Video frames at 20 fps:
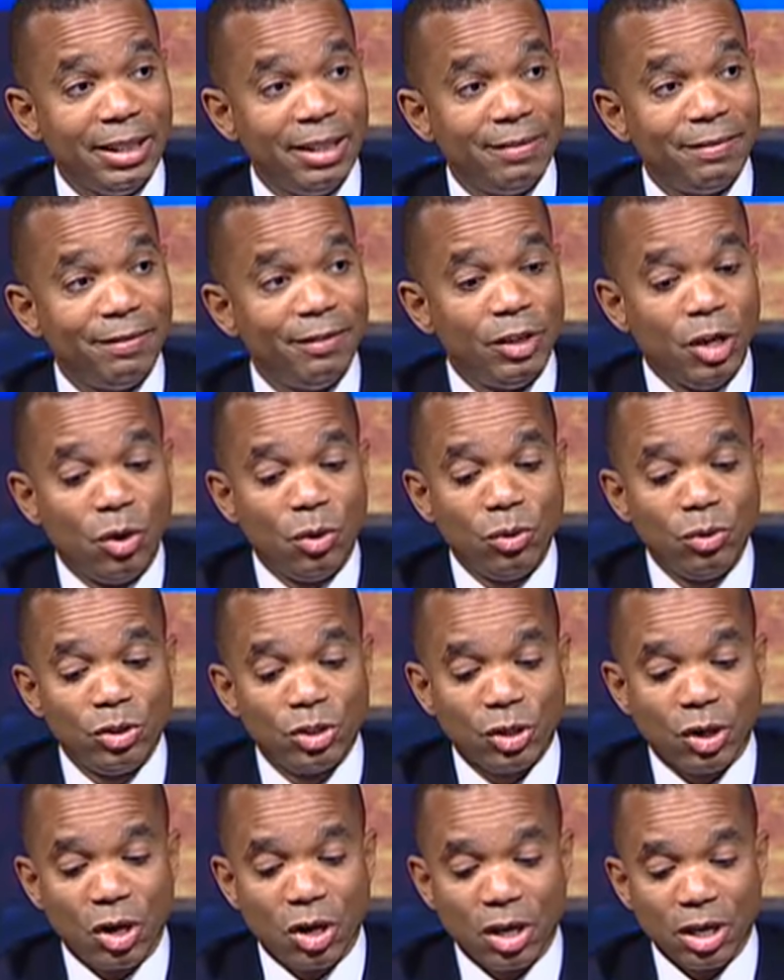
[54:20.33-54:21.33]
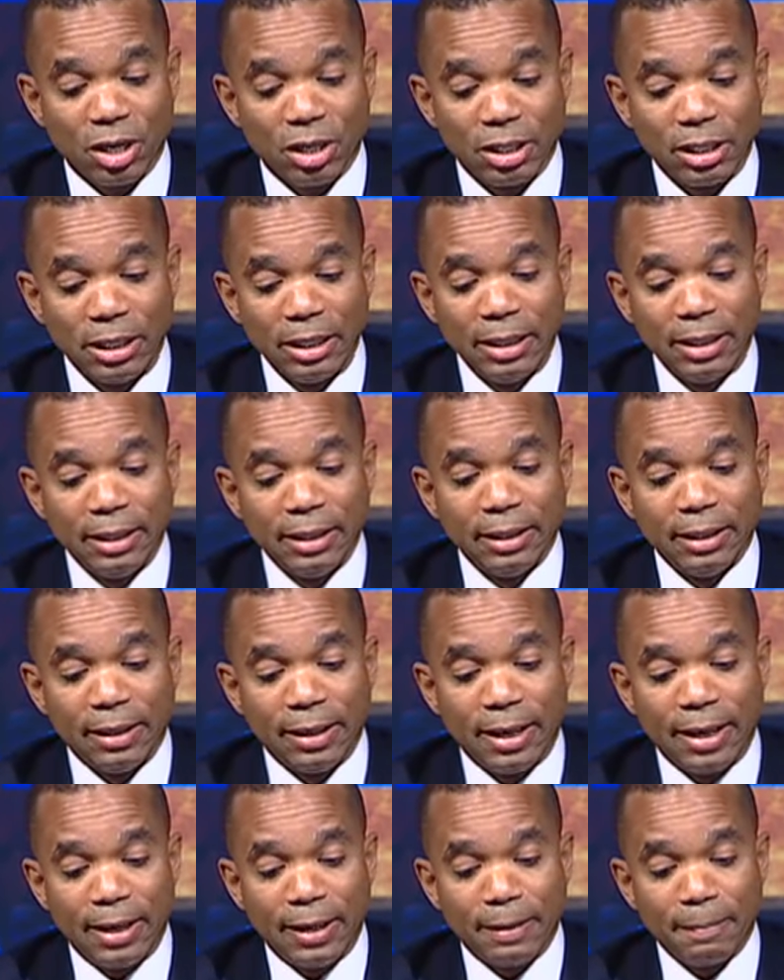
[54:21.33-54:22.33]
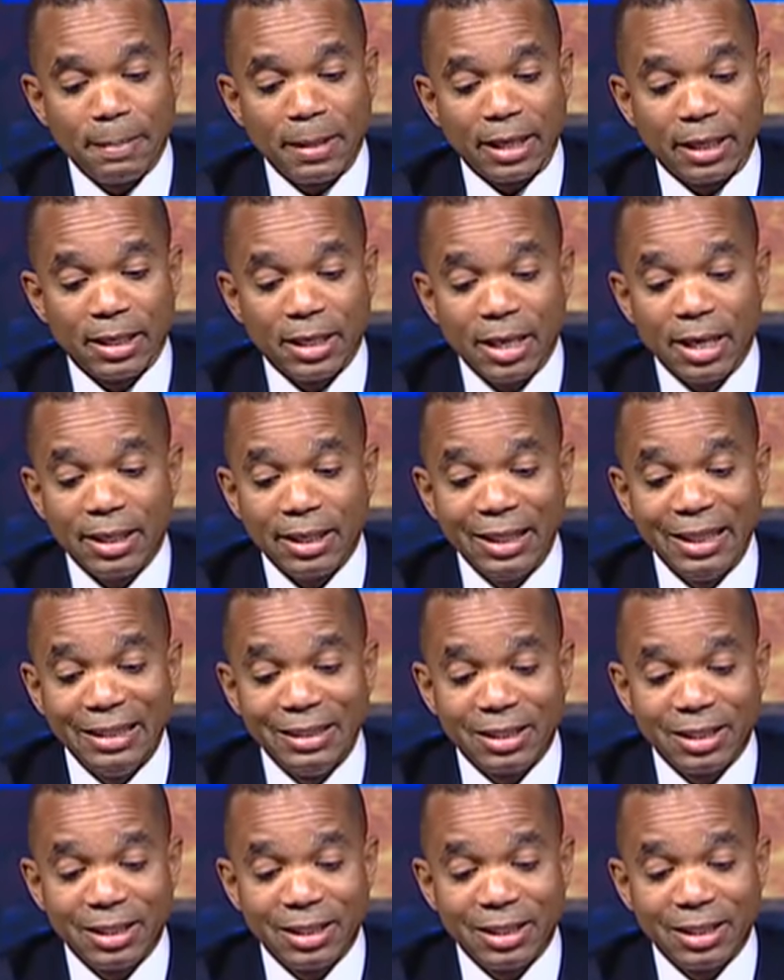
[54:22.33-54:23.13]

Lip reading: If those are cut in